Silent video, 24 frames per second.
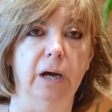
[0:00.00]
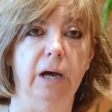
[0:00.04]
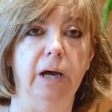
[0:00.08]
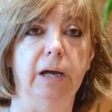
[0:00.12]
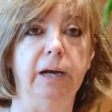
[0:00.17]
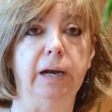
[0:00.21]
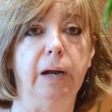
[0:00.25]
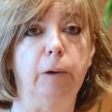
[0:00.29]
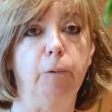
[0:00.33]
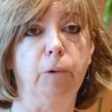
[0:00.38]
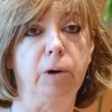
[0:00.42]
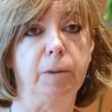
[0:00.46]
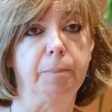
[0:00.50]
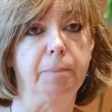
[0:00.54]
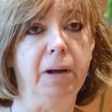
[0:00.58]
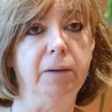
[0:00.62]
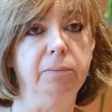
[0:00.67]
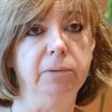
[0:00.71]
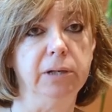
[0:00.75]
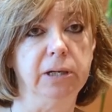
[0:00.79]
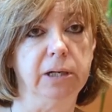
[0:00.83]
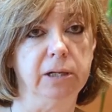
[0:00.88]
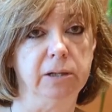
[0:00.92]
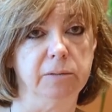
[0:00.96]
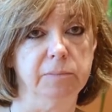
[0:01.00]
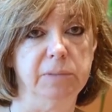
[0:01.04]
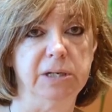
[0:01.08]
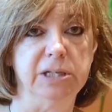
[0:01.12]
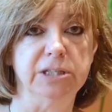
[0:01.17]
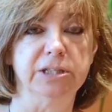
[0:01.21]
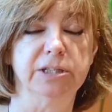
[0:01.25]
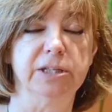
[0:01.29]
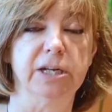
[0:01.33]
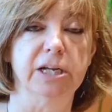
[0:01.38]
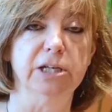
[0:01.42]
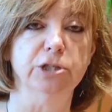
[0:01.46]
and our public
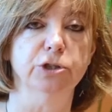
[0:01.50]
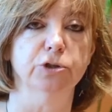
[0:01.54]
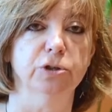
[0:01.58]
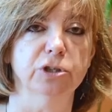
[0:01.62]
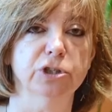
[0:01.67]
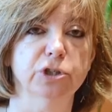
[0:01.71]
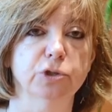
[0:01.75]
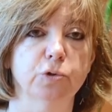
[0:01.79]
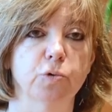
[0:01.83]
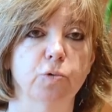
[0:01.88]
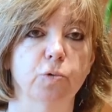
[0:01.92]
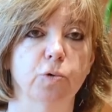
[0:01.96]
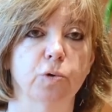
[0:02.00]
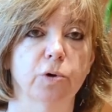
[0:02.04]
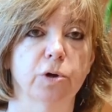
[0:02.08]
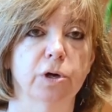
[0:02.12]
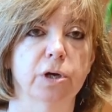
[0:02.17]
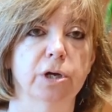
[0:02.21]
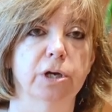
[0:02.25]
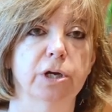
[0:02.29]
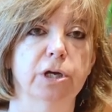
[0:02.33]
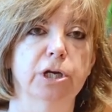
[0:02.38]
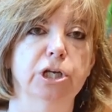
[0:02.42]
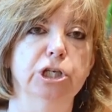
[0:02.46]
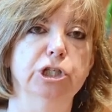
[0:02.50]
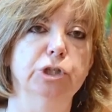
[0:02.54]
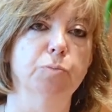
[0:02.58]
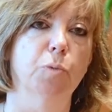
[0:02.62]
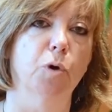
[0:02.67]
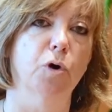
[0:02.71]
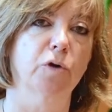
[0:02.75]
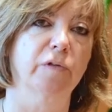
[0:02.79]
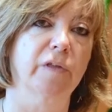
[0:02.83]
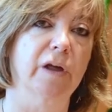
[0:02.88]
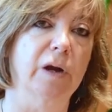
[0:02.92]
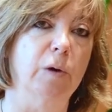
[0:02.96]
administration school is
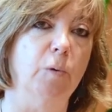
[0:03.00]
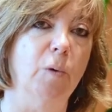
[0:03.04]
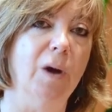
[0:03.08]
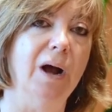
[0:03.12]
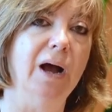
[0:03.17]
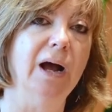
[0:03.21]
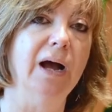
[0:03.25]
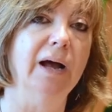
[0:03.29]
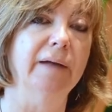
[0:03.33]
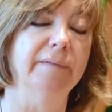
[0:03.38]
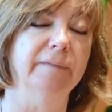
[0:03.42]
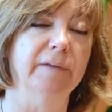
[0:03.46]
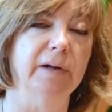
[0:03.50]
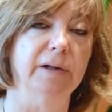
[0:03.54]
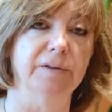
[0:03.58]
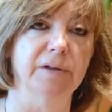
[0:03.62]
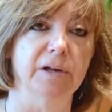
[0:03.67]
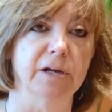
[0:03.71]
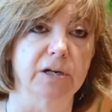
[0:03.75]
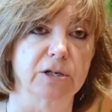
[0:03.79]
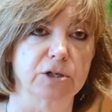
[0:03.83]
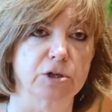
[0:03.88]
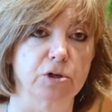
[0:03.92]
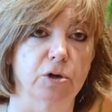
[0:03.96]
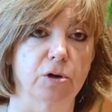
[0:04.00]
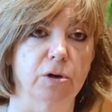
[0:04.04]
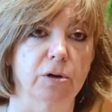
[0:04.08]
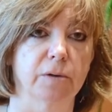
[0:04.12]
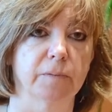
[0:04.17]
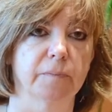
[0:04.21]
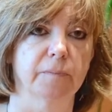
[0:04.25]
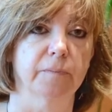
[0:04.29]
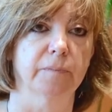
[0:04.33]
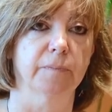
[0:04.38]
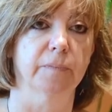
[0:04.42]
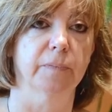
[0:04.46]
more than 100 years old.
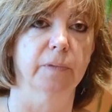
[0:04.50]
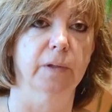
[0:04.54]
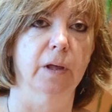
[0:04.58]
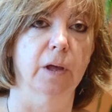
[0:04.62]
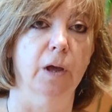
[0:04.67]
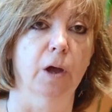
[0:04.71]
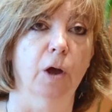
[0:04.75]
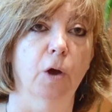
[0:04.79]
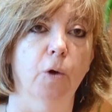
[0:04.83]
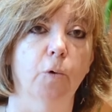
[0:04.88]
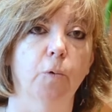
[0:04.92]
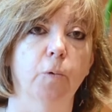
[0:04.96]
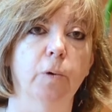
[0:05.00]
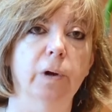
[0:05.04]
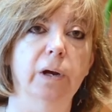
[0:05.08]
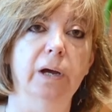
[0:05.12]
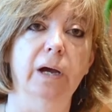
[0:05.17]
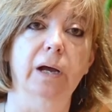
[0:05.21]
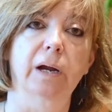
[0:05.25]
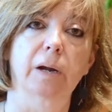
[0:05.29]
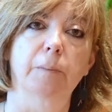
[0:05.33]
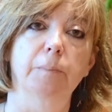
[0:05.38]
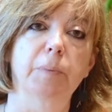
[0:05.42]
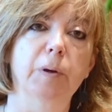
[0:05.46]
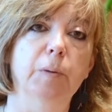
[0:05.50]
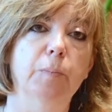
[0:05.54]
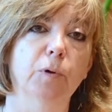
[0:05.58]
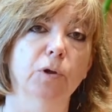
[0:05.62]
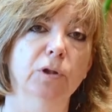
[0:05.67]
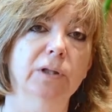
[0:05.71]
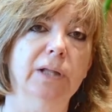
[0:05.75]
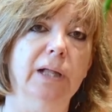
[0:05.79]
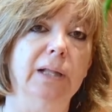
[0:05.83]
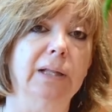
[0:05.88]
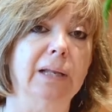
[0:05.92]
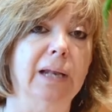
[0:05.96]
We are a
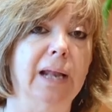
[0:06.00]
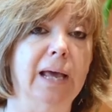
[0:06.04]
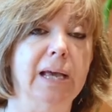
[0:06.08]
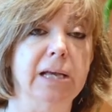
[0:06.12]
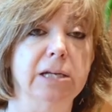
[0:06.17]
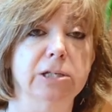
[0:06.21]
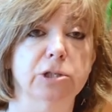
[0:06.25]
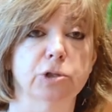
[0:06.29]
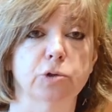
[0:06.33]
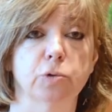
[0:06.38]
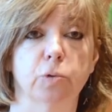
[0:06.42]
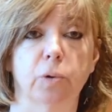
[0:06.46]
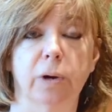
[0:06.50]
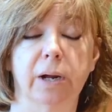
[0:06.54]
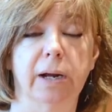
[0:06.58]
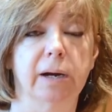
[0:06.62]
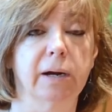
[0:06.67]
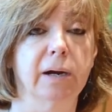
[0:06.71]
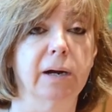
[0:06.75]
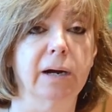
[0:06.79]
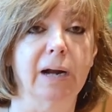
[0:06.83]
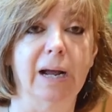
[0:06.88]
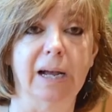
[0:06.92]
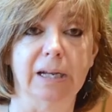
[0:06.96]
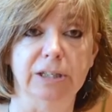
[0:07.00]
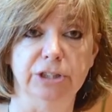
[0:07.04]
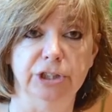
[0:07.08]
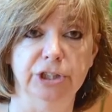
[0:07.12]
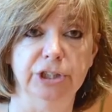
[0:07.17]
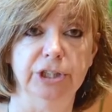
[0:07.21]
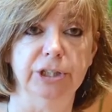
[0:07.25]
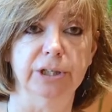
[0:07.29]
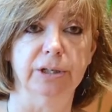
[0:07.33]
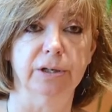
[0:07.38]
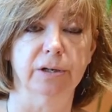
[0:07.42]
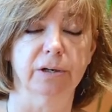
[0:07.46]
people that likes to learn and
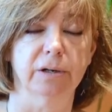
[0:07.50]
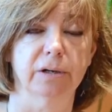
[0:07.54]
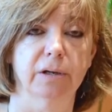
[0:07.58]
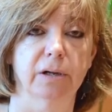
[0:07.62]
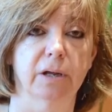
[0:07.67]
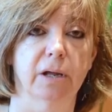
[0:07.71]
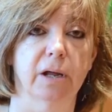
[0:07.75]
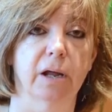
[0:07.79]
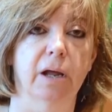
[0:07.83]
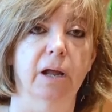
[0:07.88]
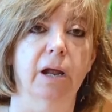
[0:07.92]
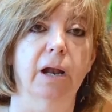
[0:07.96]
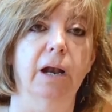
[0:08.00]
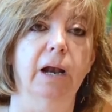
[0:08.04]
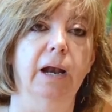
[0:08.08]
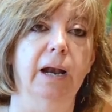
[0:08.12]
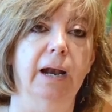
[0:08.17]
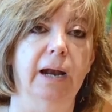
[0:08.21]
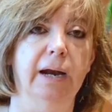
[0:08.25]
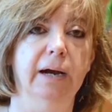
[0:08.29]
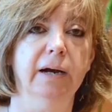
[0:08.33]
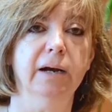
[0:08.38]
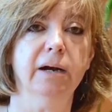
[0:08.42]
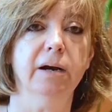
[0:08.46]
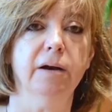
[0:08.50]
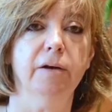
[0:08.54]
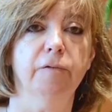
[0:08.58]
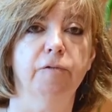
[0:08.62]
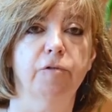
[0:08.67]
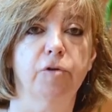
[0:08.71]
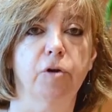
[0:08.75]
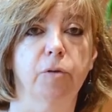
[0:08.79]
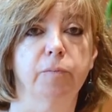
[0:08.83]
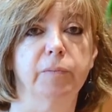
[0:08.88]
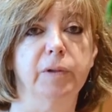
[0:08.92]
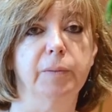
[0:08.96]
share. Learn
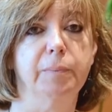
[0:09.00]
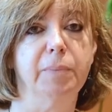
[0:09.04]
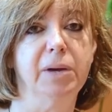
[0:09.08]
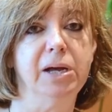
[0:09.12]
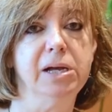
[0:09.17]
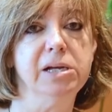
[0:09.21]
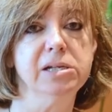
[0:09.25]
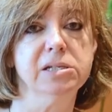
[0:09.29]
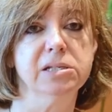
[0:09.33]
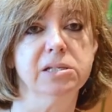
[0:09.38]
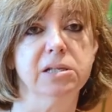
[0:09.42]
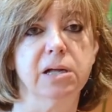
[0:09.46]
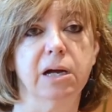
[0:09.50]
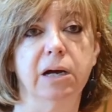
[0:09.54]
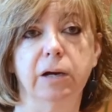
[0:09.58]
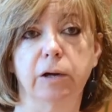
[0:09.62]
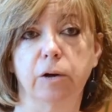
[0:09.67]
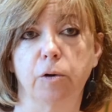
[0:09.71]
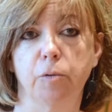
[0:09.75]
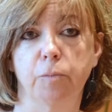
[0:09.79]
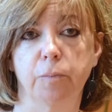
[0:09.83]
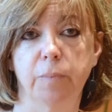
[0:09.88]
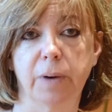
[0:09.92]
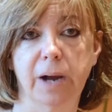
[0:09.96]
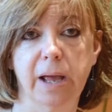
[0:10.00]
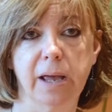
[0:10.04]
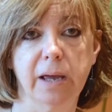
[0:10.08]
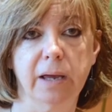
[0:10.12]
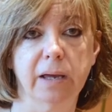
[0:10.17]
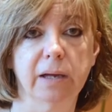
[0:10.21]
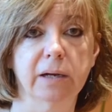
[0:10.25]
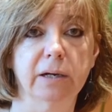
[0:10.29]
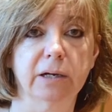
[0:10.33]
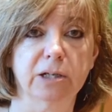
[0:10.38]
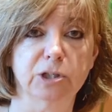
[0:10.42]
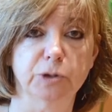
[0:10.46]
from the best and
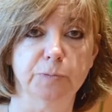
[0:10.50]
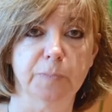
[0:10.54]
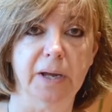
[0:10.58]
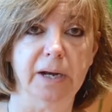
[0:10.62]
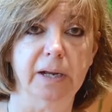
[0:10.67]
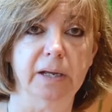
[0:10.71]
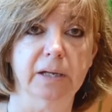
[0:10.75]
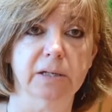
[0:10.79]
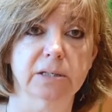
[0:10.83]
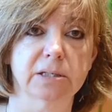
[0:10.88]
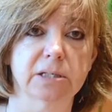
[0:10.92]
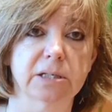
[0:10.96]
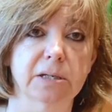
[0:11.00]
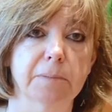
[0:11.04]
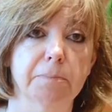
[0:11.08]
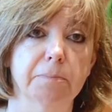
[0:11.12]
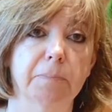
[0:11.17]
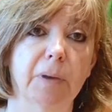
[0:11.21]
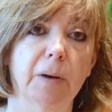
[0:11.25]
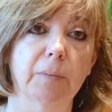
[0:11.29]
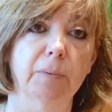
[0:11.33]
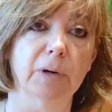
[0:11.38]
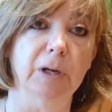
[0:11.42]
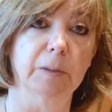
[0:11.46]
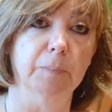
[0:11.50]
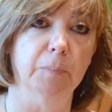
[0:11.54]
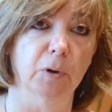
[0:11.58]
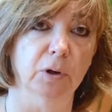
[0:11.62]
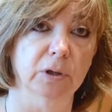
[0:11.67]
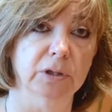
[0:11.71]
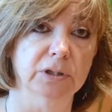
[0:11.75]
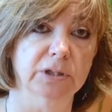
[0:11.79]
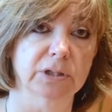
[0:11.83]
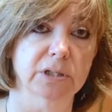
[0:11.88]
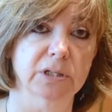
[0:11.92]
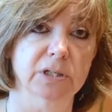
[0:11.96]
groundbreaking experience in public
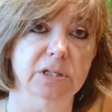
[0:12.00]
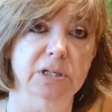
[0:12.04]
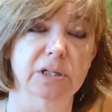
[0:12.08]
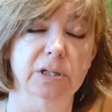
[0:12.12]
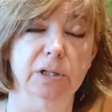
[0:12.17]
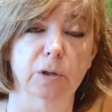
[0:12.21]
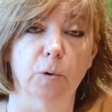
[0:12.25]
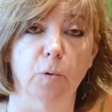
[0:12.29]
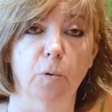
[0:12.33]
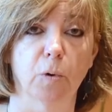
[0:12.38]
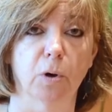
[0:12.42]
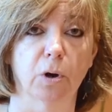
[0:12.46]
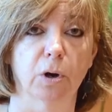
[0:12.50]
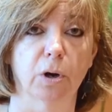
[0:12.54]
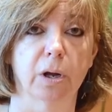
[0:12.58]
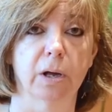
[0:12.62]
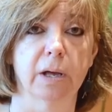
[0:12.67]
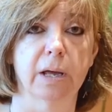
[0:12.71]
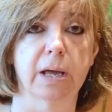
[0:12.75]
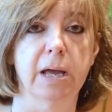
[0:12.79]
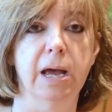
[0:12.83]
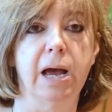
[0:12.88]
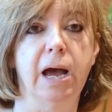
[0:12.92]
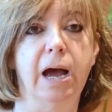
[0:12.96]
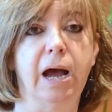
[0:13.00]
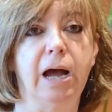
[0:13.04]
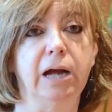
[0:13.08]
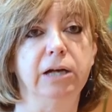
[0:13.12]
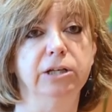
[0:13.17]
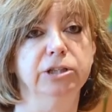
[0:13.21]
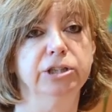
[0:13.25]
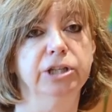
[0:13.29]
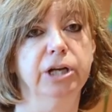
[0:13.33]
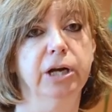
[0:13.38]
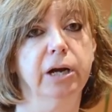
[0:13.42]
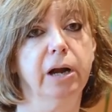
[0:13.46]
policies in the world,
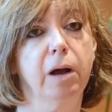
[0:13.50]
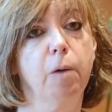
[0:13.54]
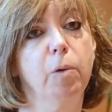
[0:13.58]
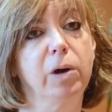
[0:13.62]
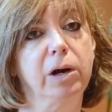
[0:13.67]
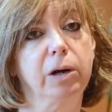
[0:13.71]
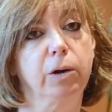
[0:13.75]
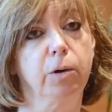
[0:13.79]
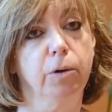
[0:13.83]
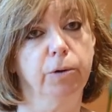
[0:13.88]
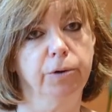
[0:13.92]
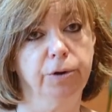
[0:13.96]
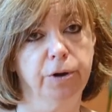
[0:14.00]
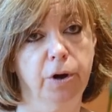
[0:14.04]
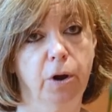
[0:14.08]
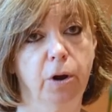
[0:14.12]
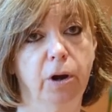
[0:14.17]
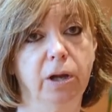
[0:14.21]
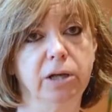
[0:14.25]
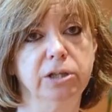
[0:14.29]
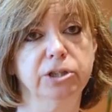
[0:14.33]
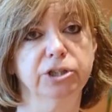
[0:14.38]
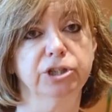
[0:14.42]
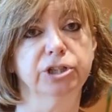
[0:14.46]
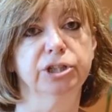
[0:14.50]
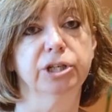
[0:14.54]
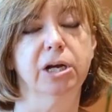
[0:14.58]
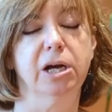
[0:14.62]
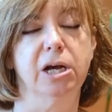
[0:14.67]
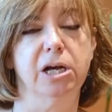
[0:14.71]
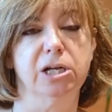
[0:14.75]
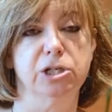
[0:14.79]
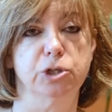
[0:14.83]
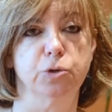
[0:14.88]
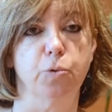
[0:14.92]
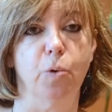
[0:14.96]
and share our knowledge
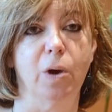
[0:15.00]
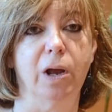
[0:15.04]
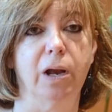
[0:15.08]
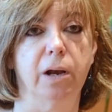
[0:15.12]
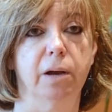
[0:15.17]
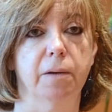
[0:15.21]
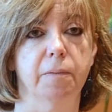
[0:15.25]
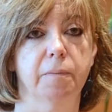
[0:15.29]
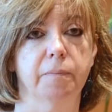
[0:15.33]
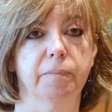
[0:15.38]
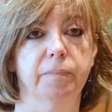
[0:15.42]
as well.